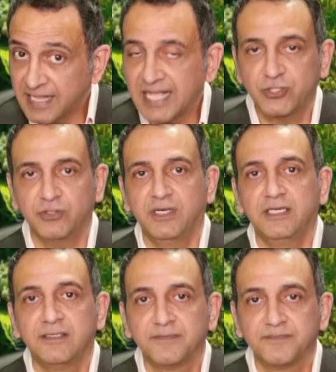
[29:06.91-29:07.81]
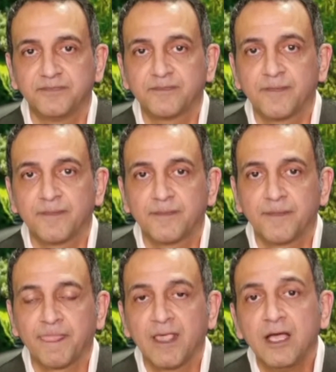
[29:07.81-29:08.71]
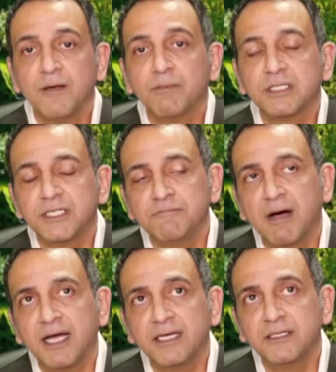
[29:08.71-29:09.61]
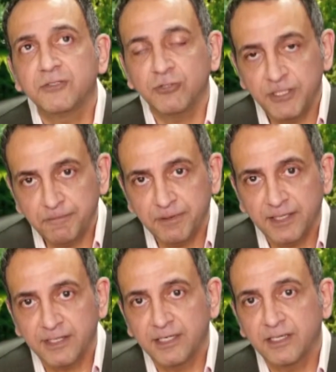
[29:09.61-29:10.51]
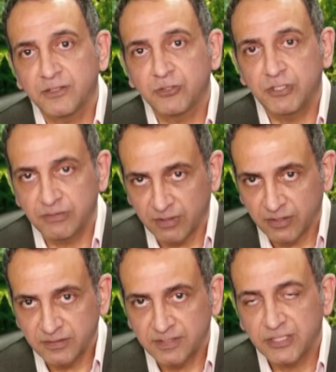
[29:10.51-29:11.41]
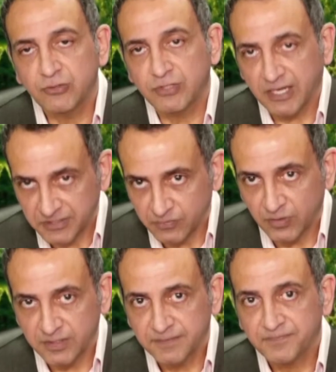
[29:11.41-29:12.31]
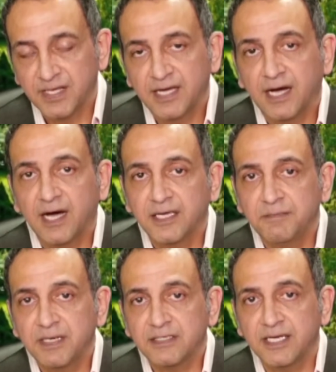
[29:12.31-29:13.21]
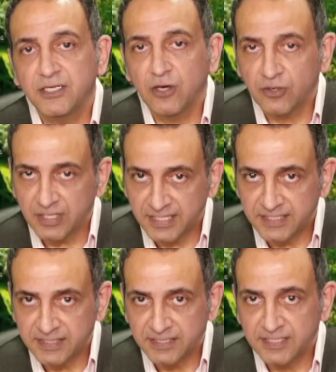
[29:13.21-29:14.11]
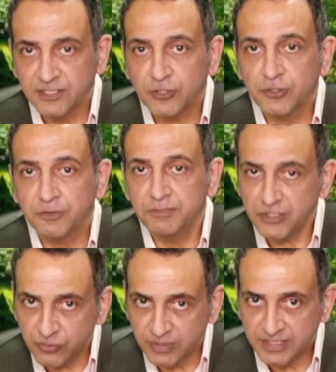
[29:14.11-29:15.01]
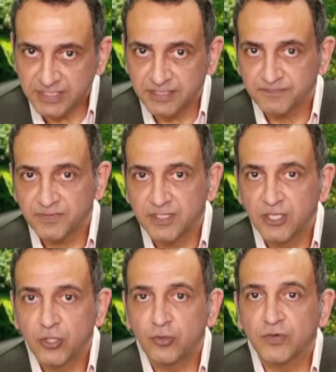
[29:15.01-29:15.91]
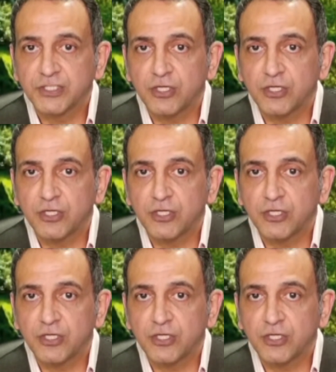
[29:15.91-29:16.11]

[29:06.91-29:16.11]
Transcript: naturally. But in my trip to Iran in 2001, I met a young lady in her mid-20s who was